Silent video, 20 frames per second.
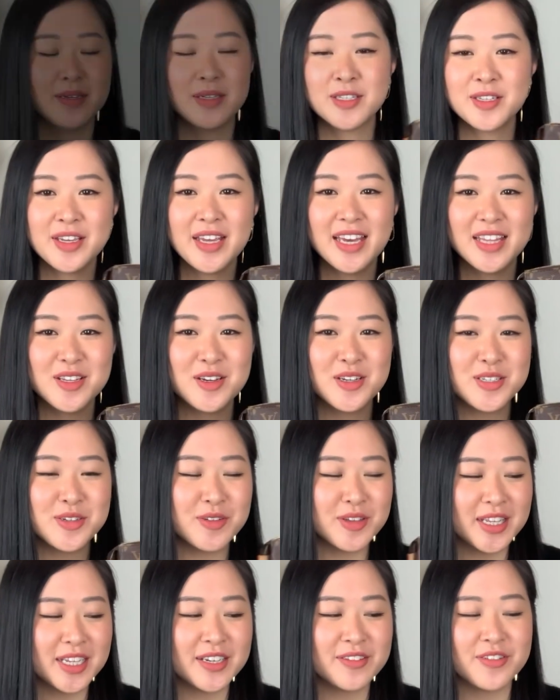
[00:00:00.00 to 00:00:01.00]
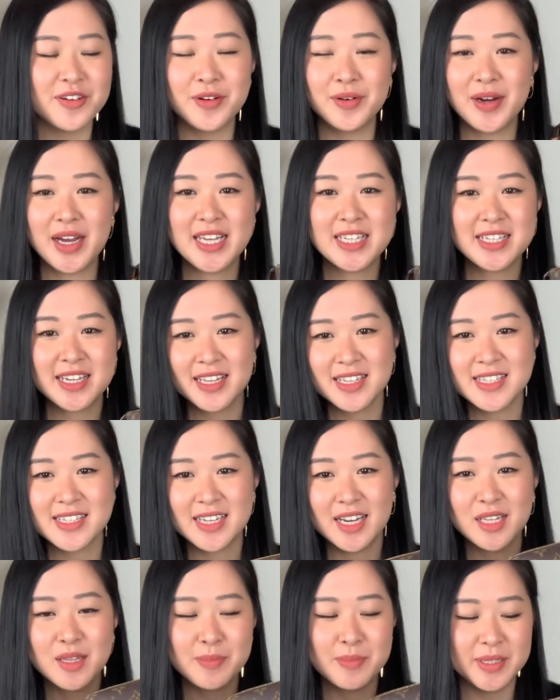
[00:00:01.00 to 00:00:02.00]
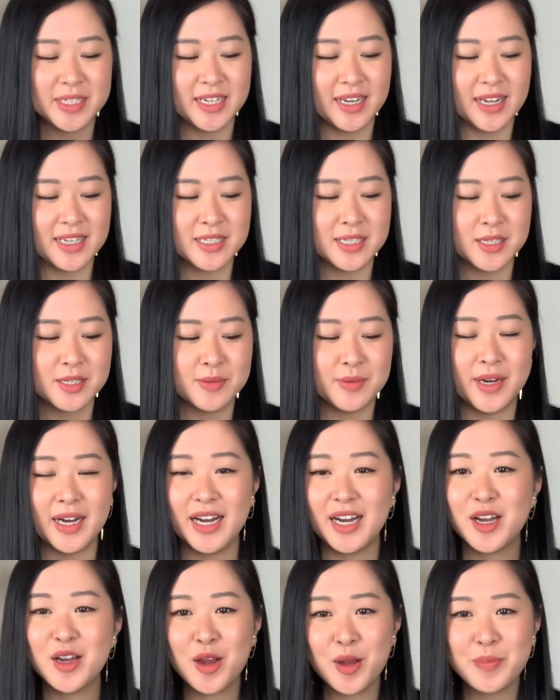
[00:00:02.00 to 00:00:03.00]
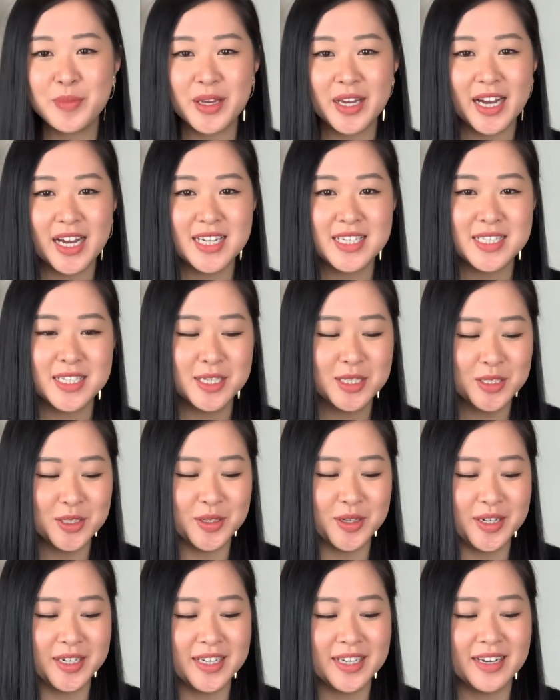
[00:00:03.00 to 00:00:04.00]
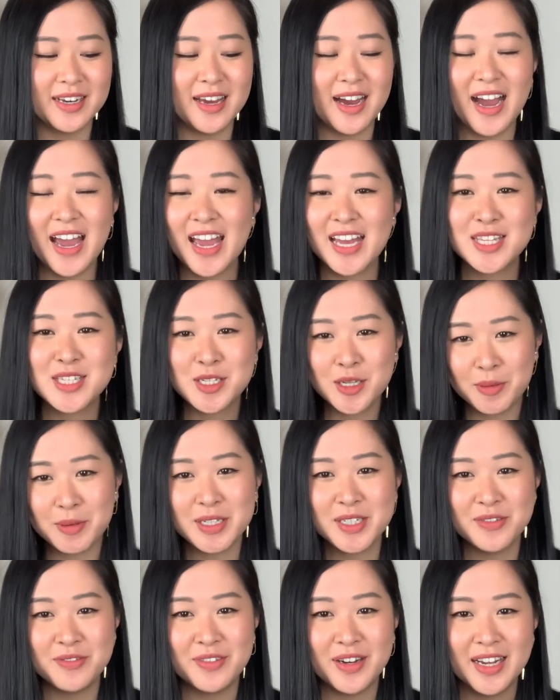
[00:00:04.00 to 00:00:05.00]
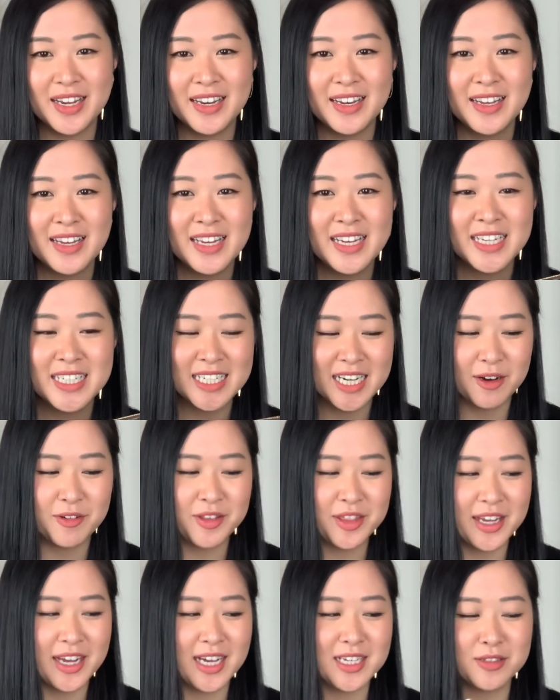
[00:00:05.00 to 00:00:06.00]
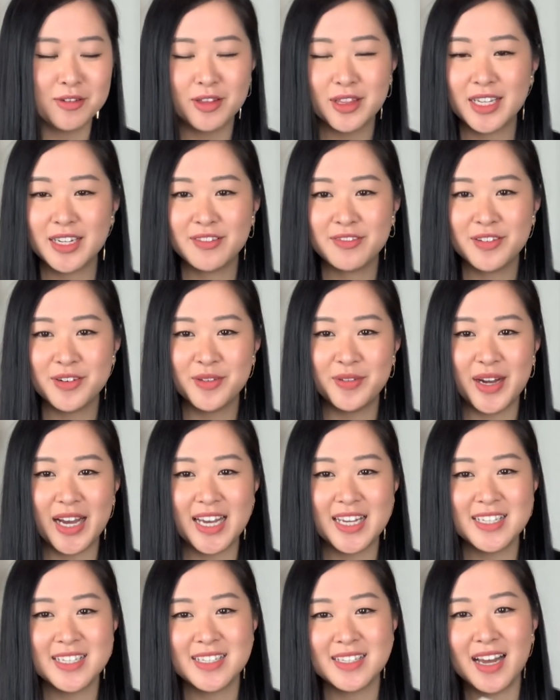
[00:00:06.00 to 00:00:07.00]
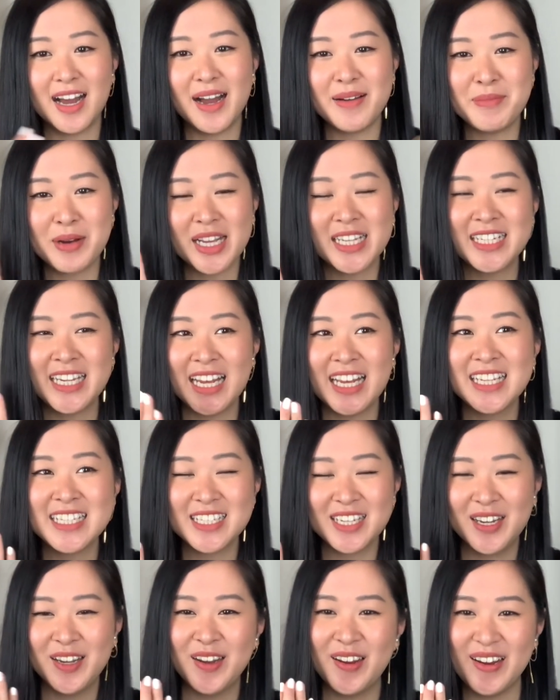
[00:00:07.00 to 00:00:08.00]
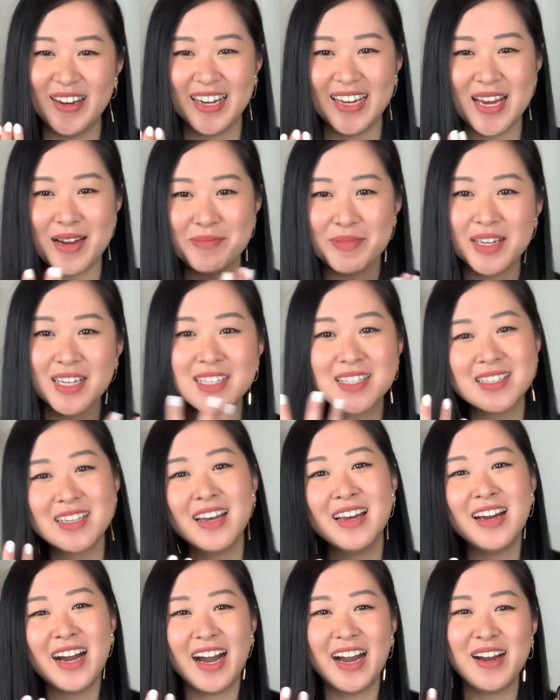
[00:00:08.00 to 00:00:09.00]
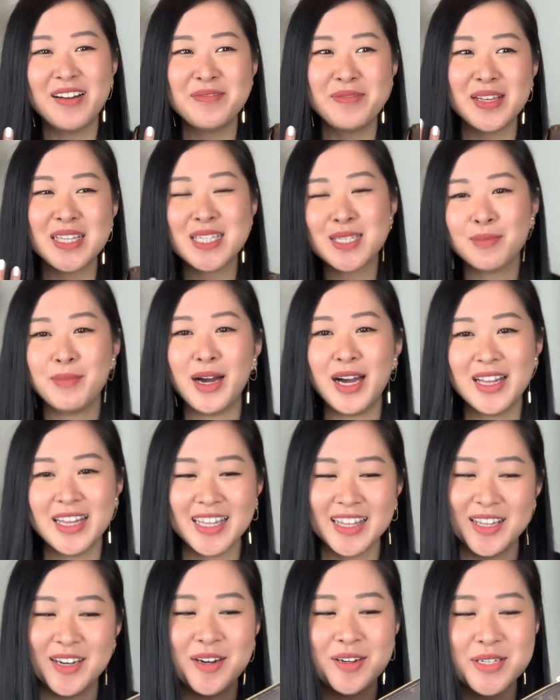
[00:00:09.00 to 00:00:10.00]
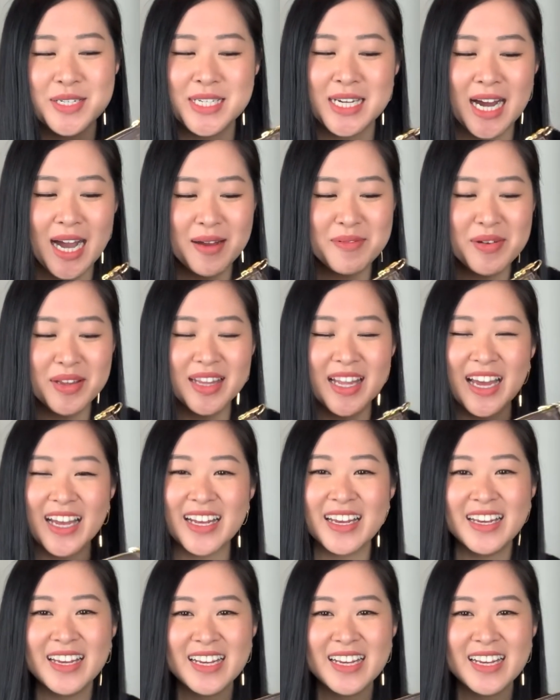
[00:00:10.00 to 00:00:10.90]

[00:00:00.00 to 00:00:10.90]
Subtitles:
So yeah, those are all the different ways you can style the pochette accessoire. I hope you guys enjoyed it. I had so much fun sharing with you guys all the different ways. My cheeks are hurting now because I've been smiling the whole time, and like